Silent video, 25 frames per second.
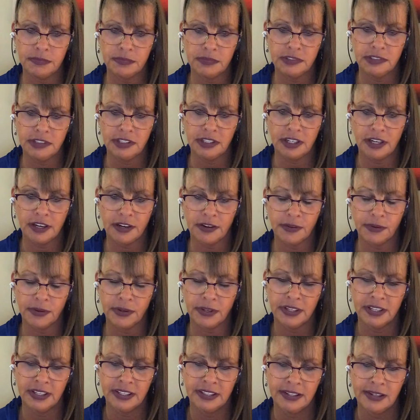you know,
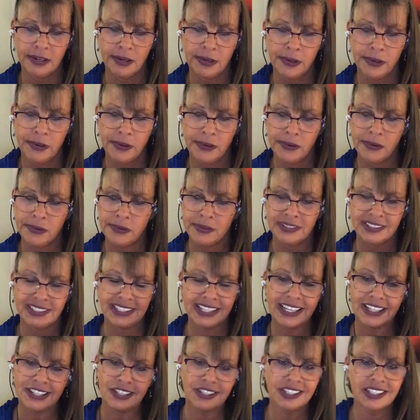
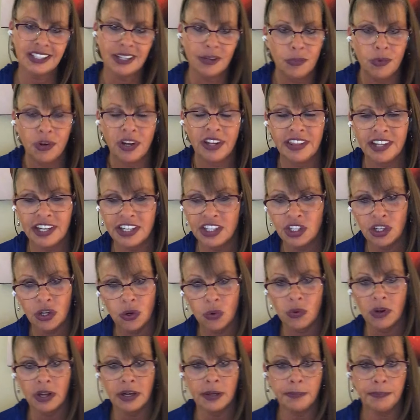take you somewhere that you
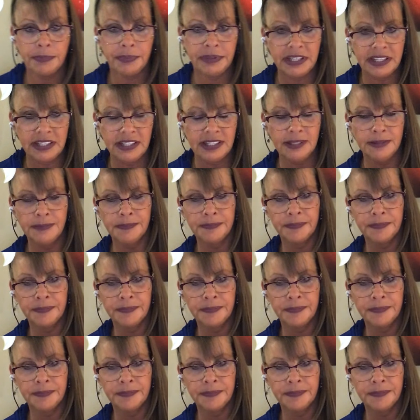don't want to be,